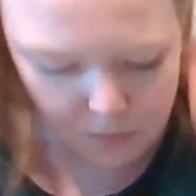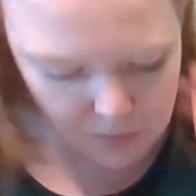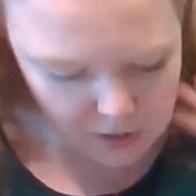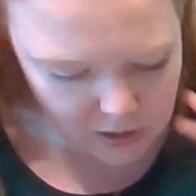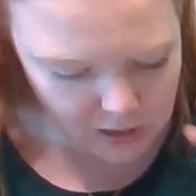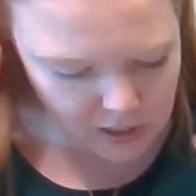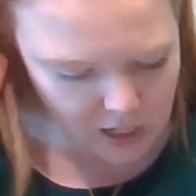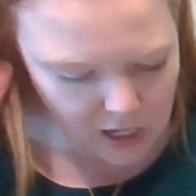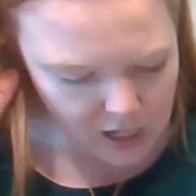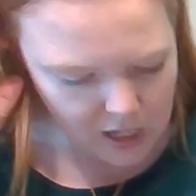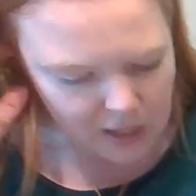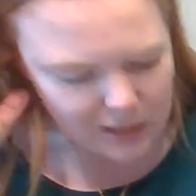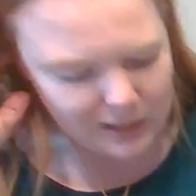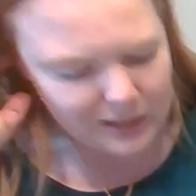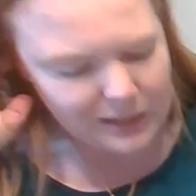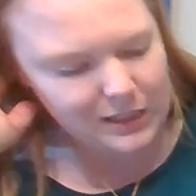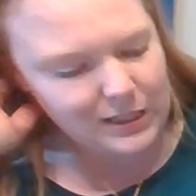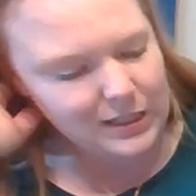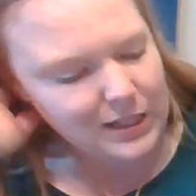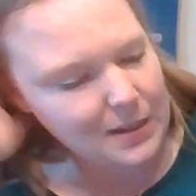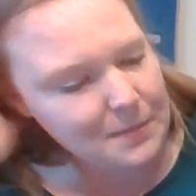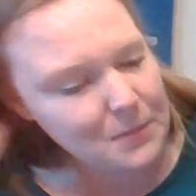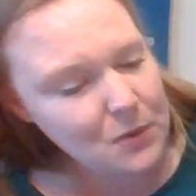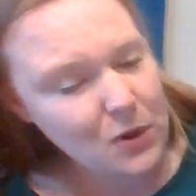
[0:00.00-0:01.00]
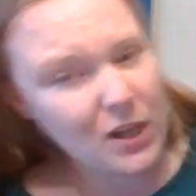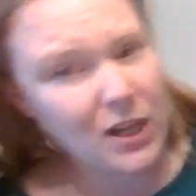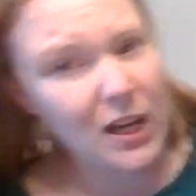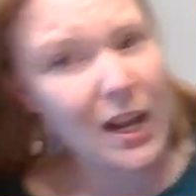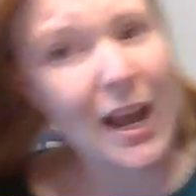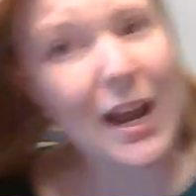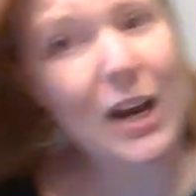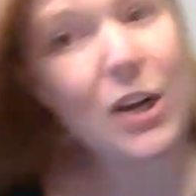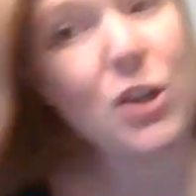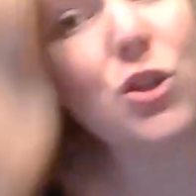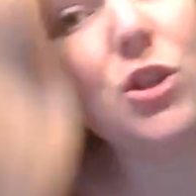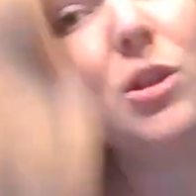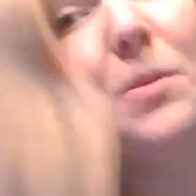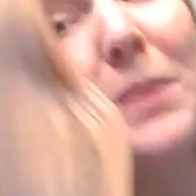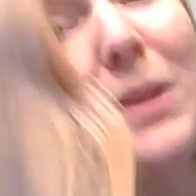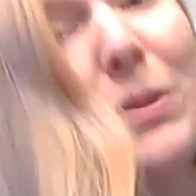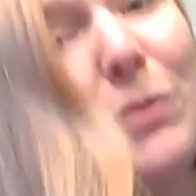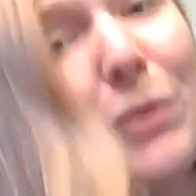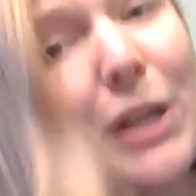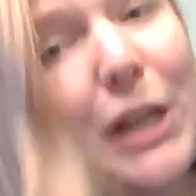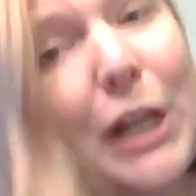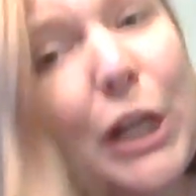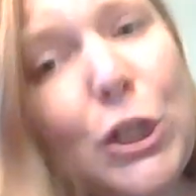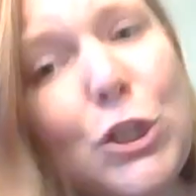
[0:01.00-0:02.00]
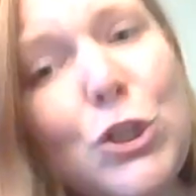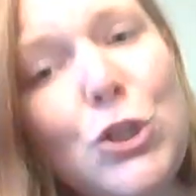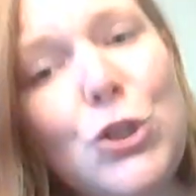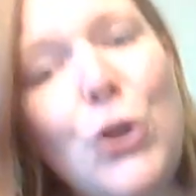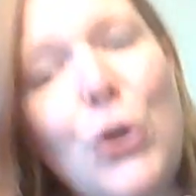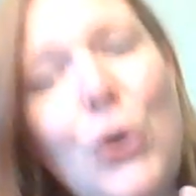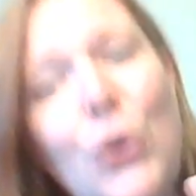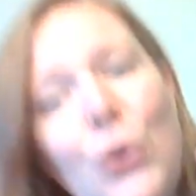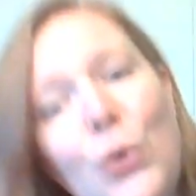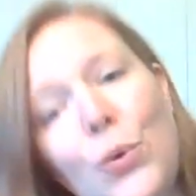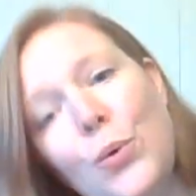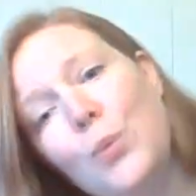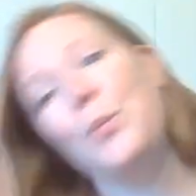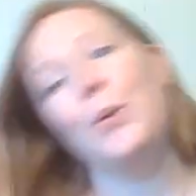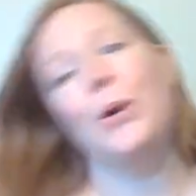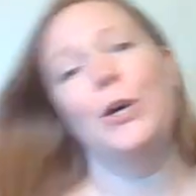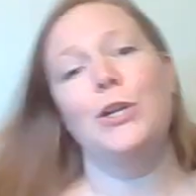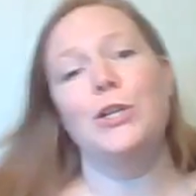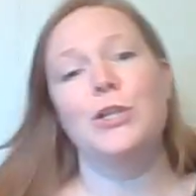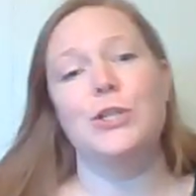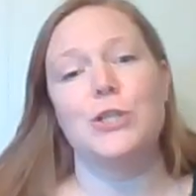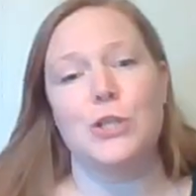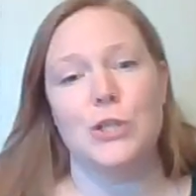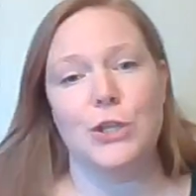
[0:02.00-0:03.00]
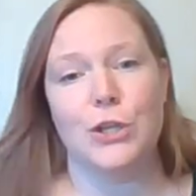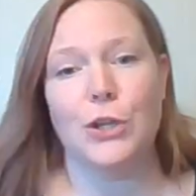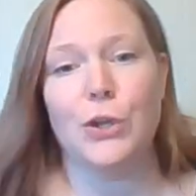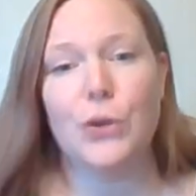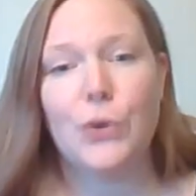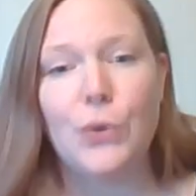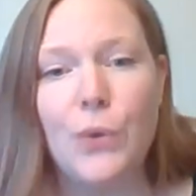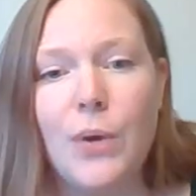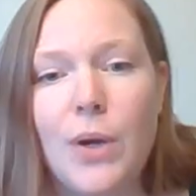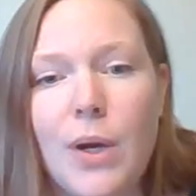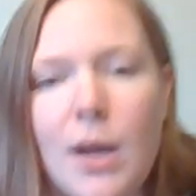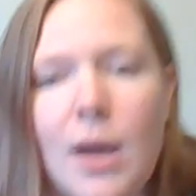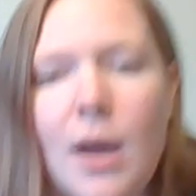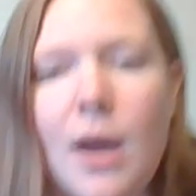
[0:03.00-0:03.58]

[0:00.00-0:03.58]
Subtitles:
because I'm going to actually be reading two books to you